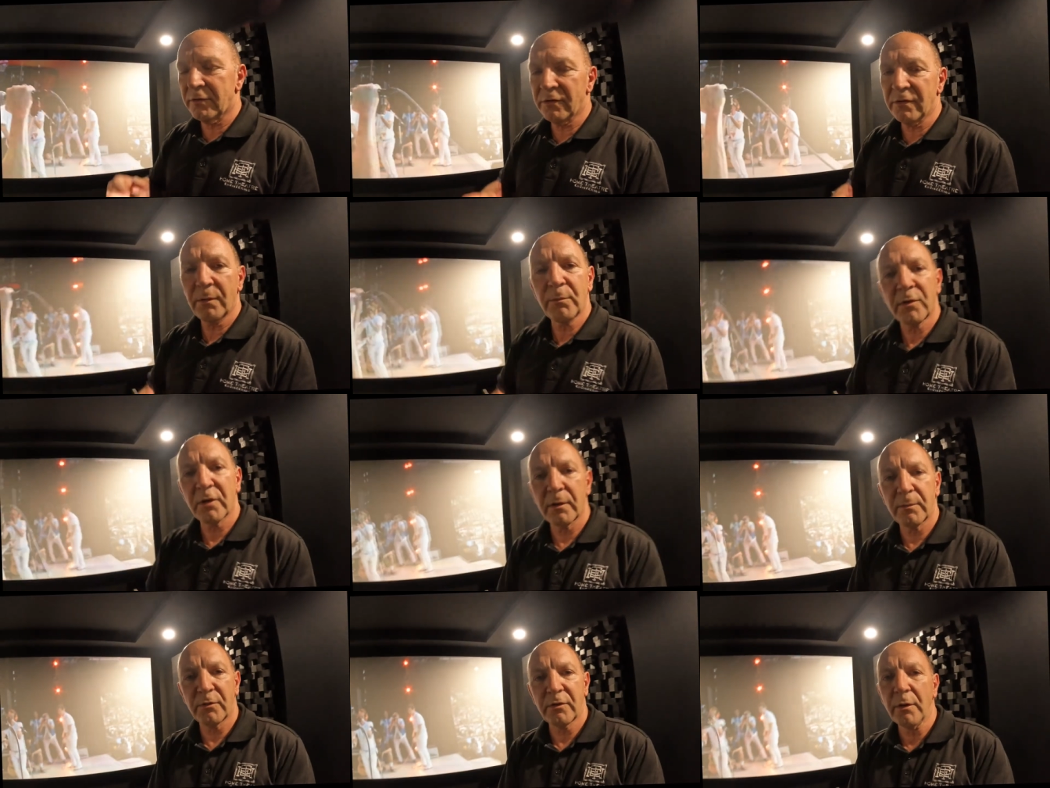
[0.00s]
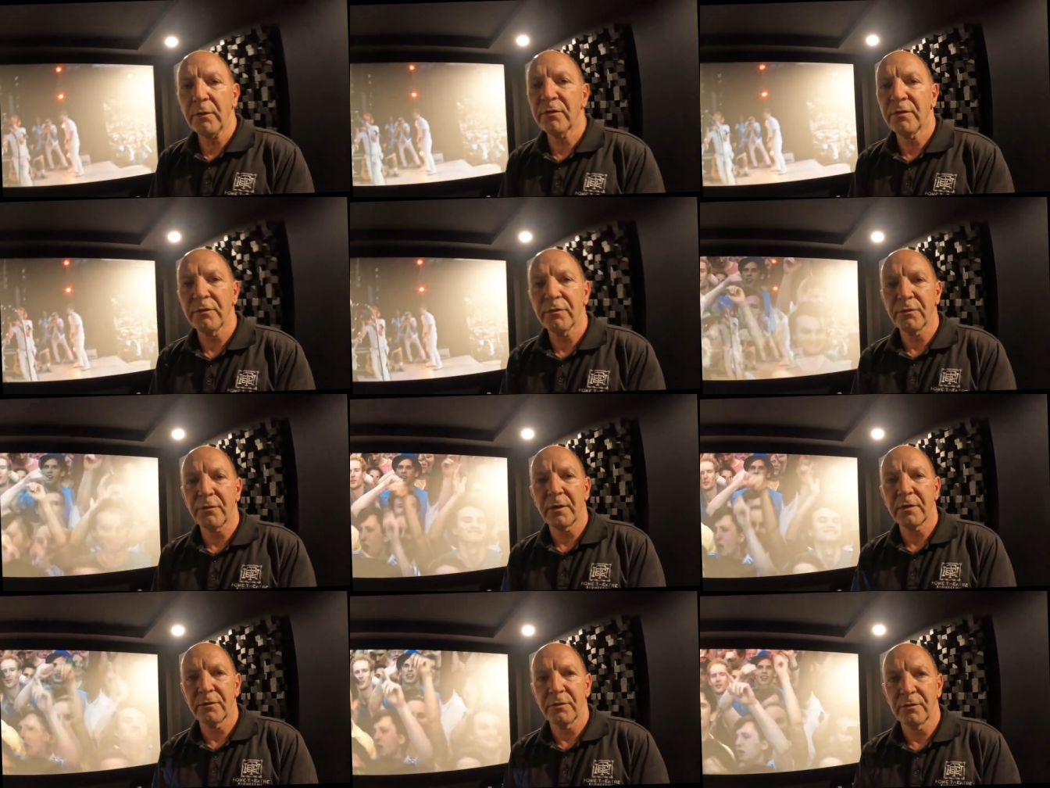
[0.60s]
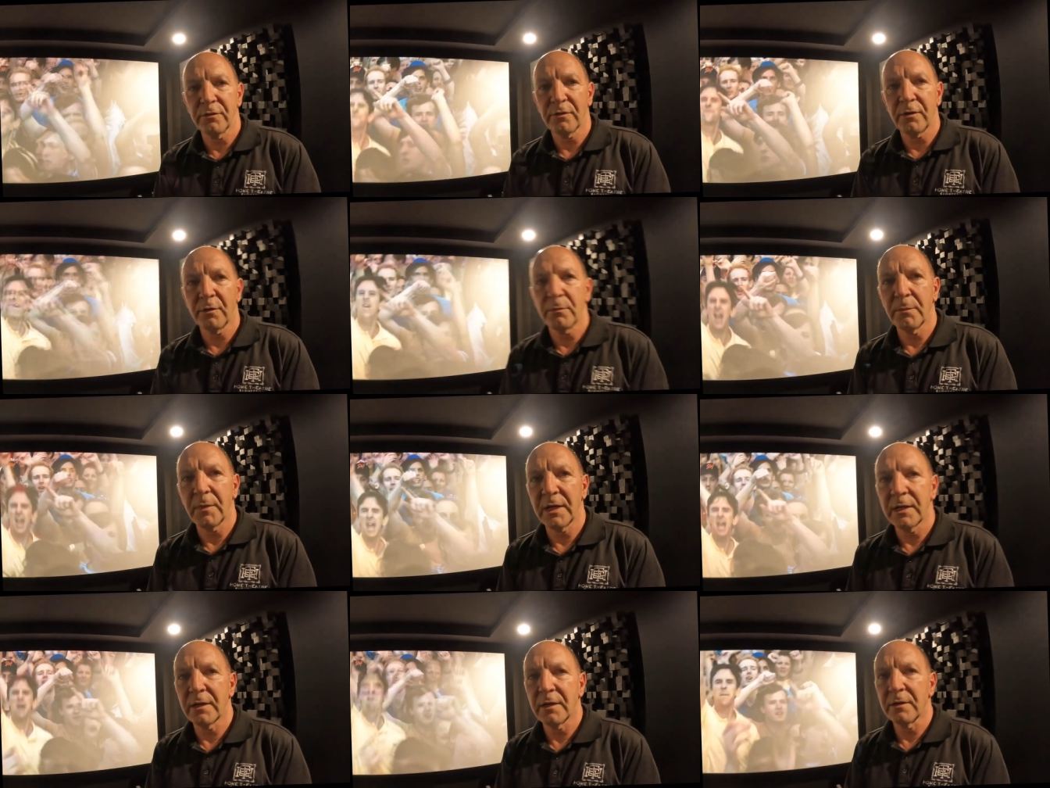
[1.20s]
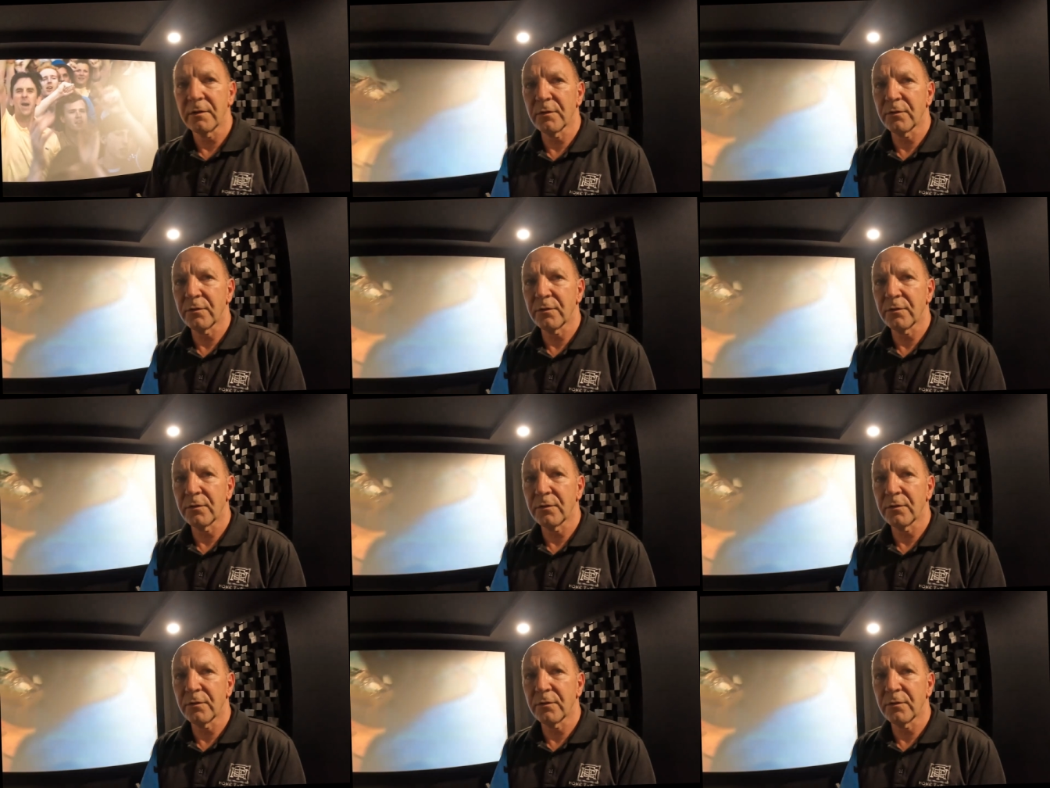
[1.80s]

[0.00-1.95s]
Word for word: sometimes those instructions don't make it.